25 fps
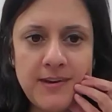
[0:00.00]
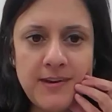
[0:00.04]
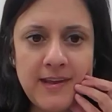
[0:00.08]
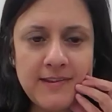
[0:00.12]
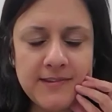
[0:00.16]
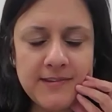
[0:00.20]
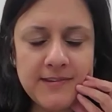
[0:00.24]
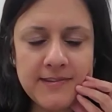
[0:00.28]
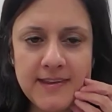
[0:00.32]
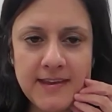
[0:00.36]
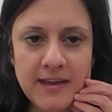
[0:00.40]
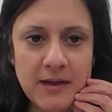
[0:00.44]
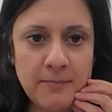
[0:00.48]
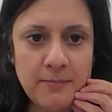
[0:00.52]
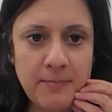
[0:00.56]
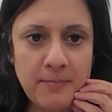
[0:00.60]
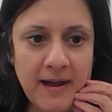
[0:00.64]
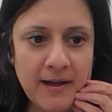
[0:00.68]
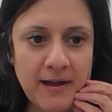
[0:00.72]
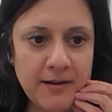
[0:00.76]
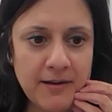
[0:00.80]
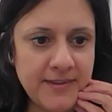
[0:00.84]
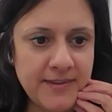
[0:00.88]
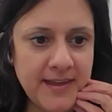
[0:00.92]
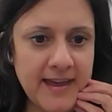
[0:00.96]
need to think
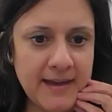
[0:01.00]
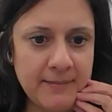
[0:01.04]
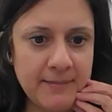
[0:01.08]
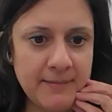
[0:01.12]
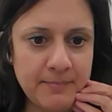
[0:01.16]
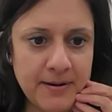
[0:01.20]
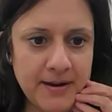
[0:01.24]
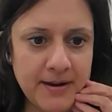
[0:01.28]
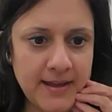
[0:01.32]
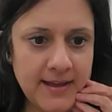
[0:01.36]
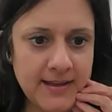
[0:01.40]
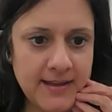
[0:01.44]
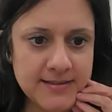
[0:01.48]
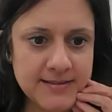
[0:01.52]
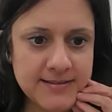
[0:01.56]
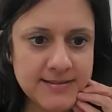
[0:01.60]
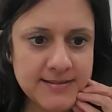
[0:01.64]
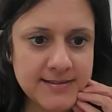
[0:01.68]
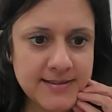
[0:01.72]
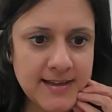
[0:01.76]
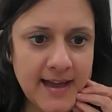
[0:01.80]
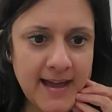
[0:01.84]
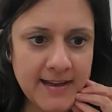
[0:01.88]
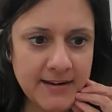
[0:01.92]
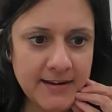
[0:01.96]
about there, please?
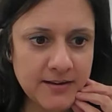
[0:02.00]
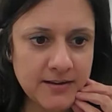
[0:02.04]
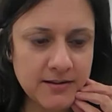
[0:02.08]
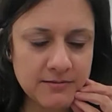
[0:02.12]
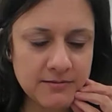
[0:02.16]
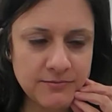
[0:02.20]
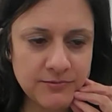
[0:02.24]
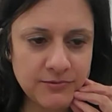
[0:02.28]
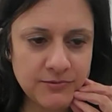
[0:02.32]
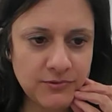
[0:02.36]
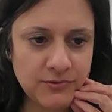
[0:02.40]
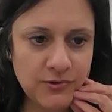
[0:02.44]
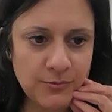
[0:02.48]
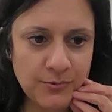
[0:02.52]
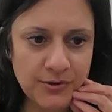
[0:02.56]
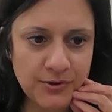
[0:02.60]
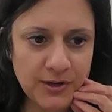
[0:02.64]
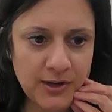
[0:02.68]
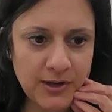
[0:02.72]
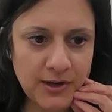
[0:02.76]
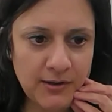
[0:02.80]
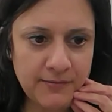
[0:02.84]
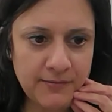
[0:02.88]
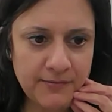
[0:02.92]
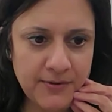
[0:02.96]
Anna, do you want to
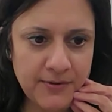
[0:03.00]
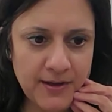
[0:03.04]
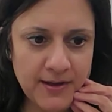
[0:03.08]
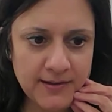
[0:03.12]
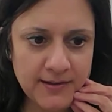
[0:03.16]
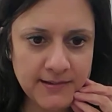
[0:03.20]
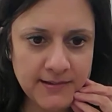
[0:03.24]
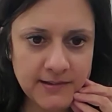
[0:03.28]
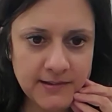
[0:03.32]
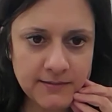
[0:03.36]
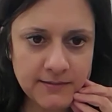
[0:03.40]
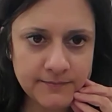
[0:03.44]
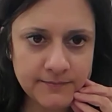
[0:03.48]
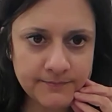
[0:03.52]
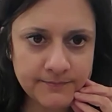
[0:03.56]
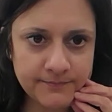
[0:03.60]
go first?